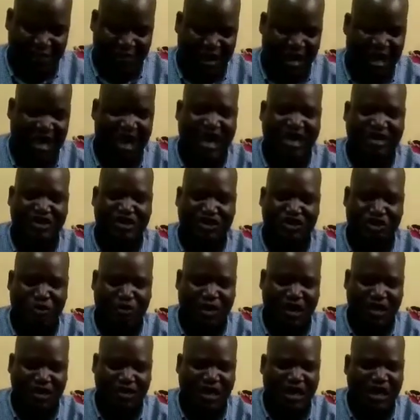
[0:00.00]
my heart so
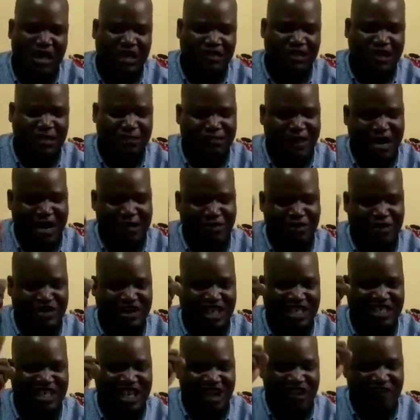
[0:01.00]
much. The Bible
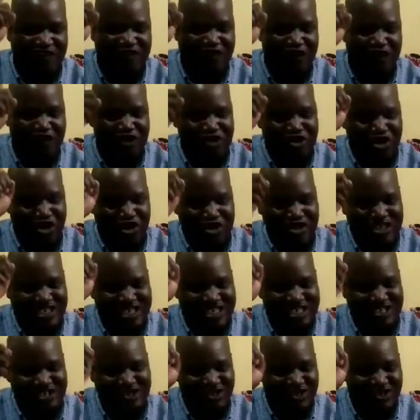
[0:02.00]
says, For God
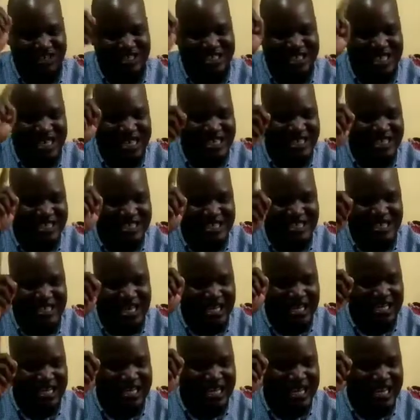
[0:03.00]
did not send his
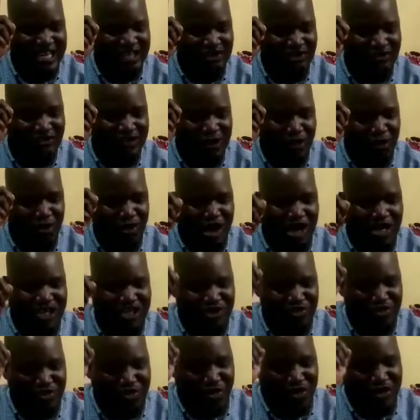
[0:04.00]
Son into the
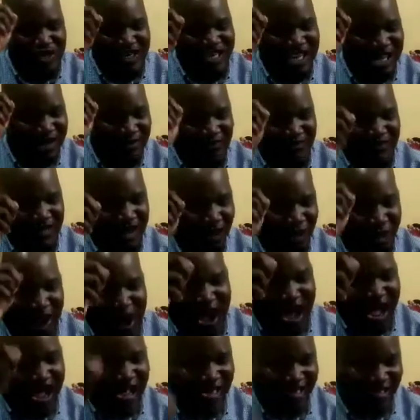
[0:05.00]
world to condemn the
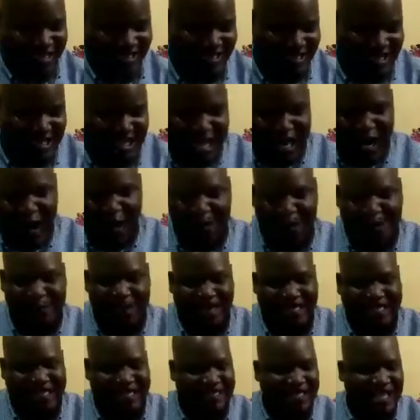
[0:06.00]
world,
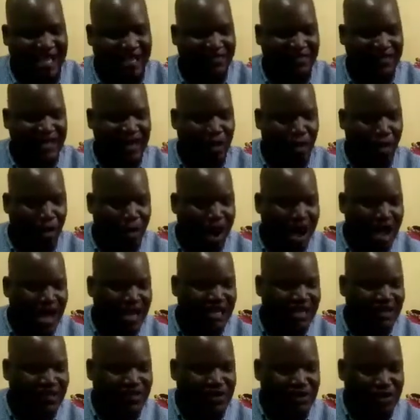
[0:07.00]
but that the
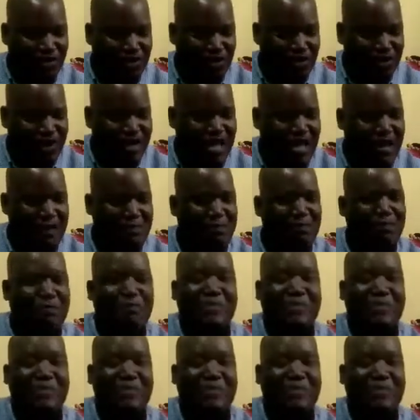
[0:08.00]
world through him